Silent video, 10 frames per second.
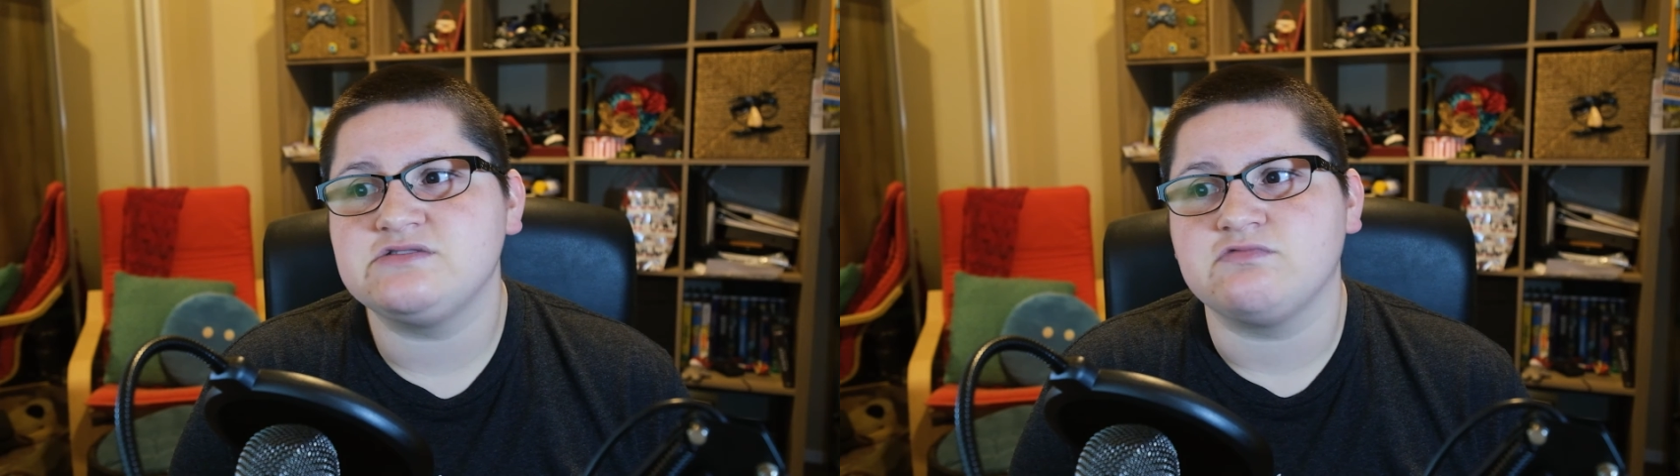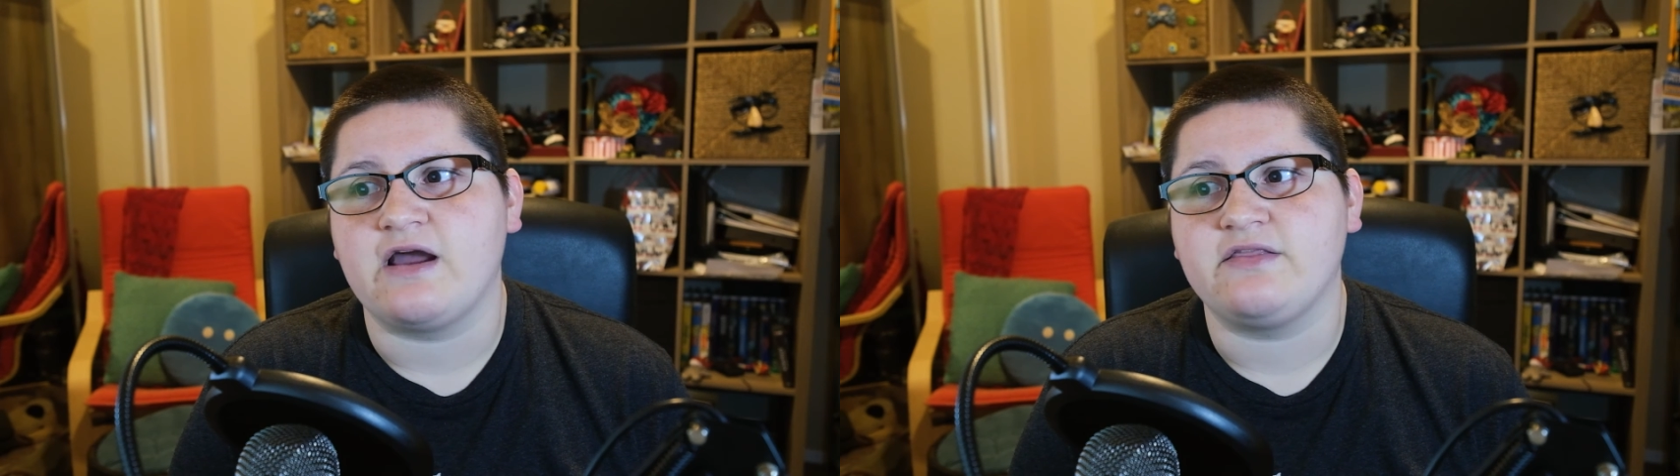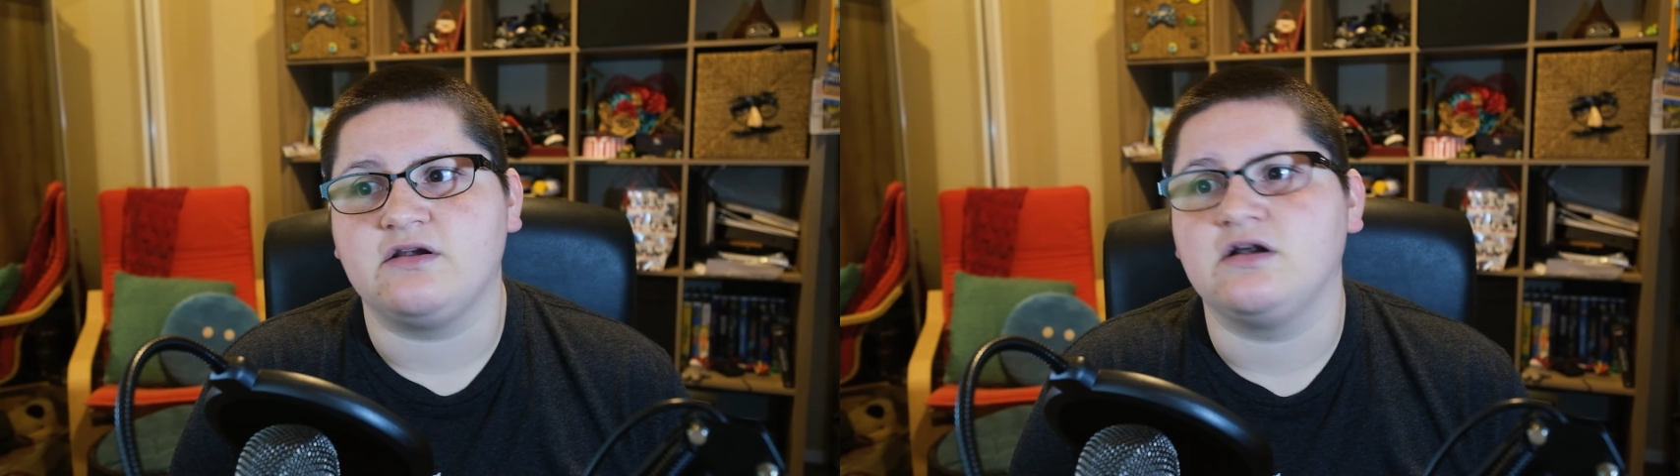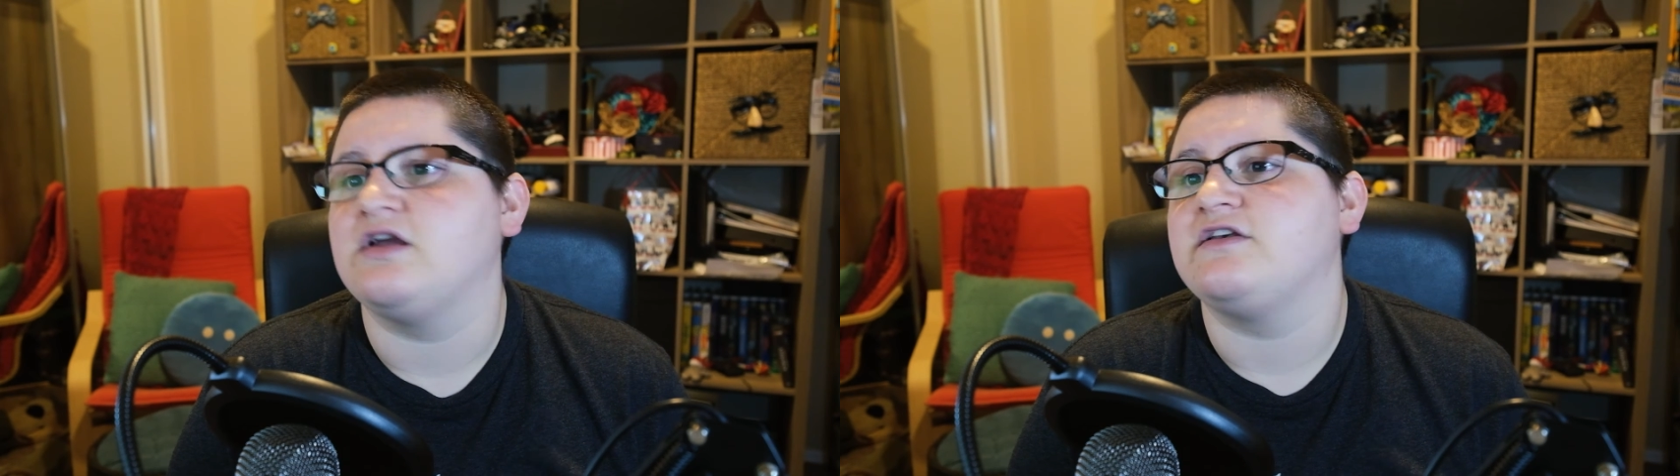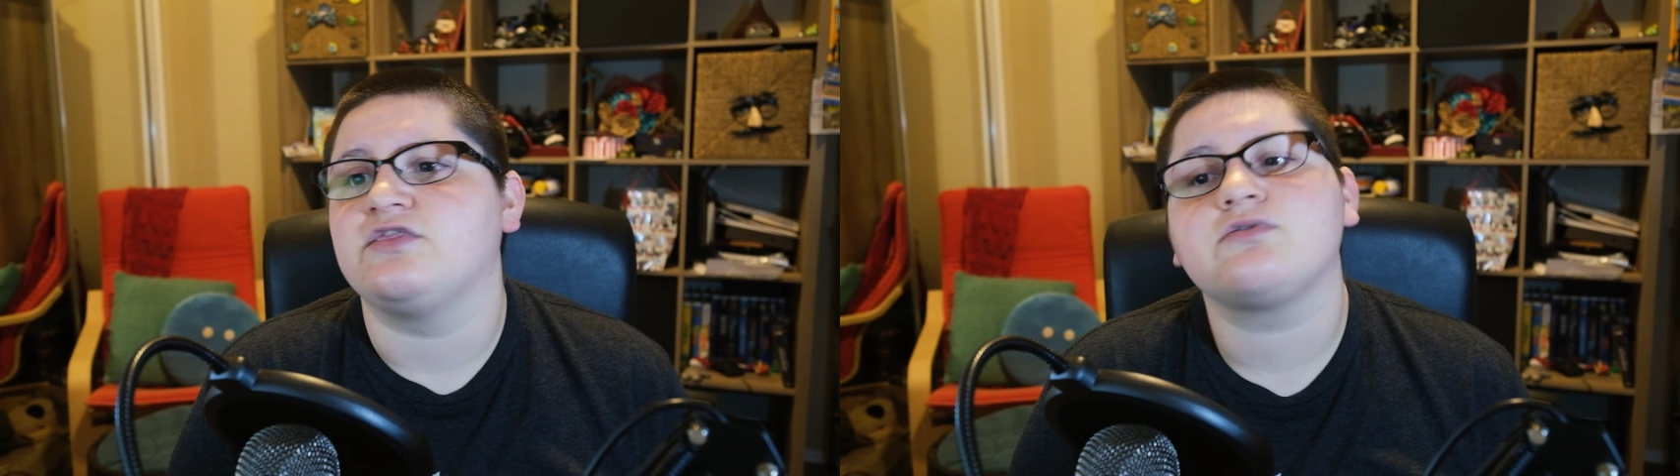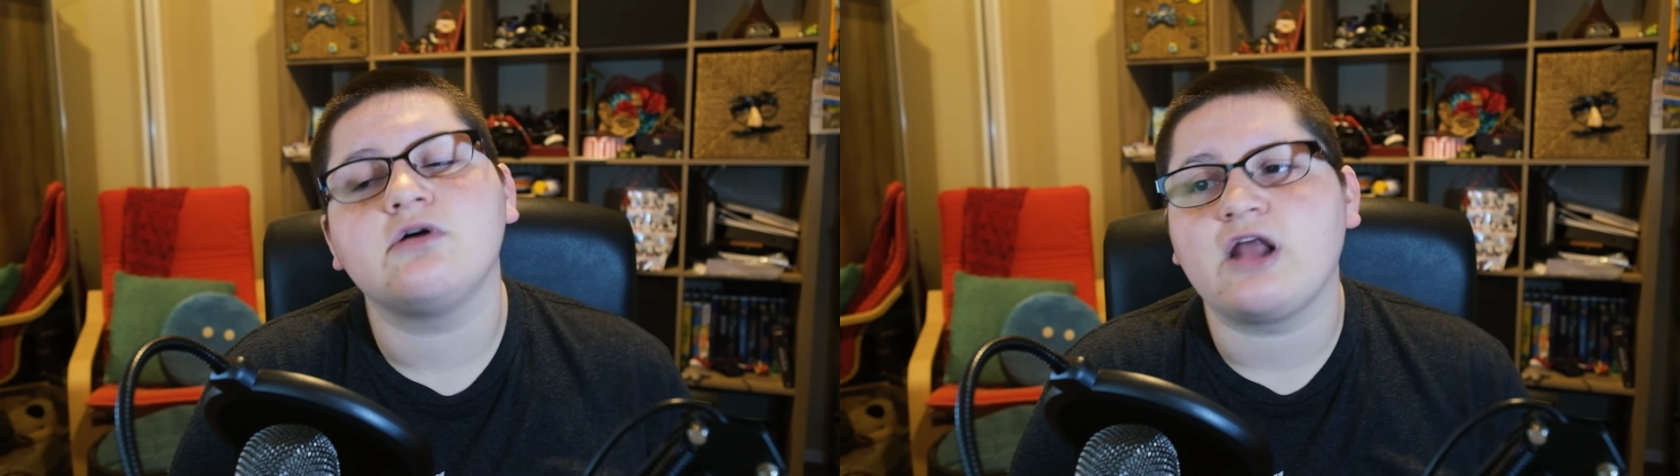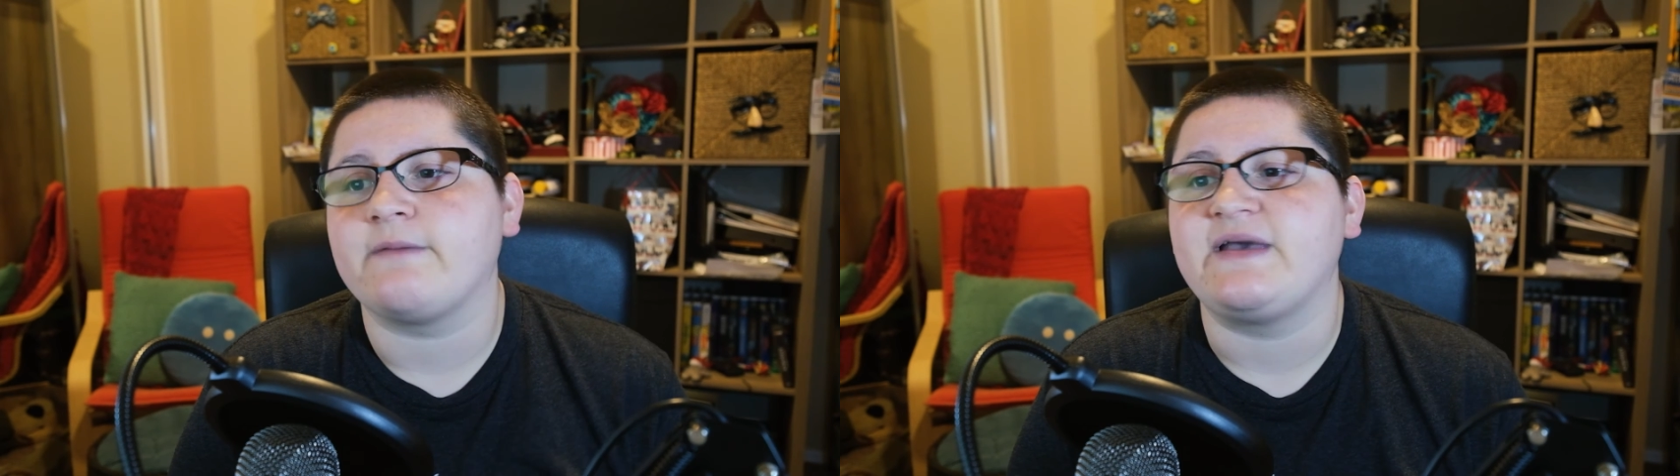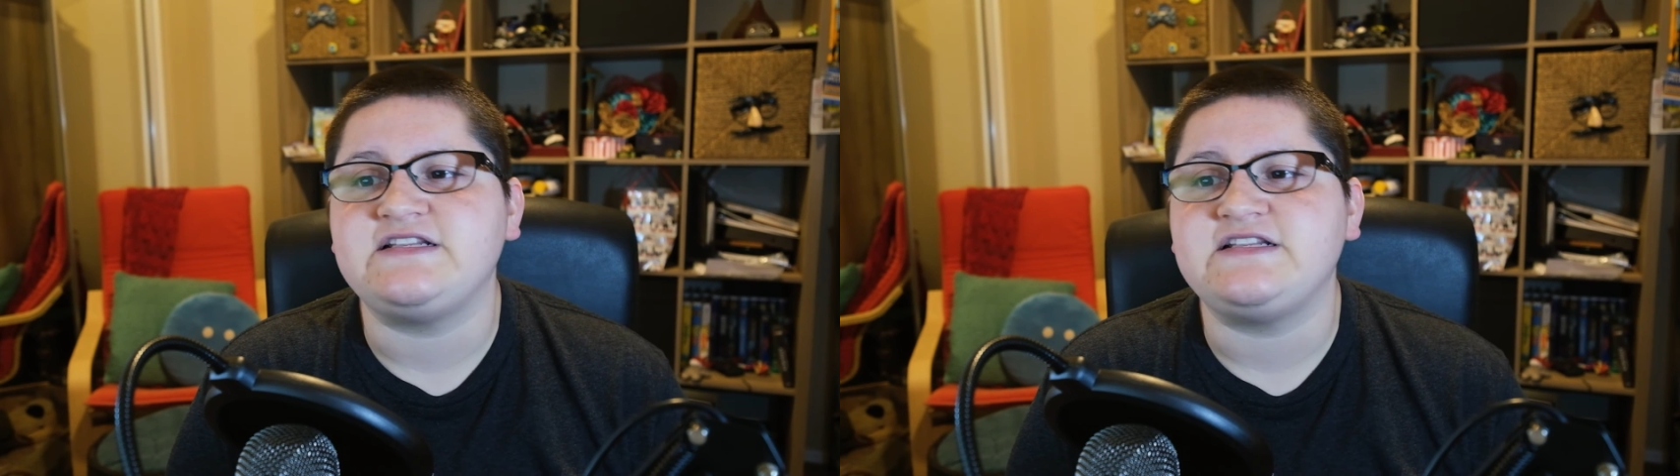rather throw it at my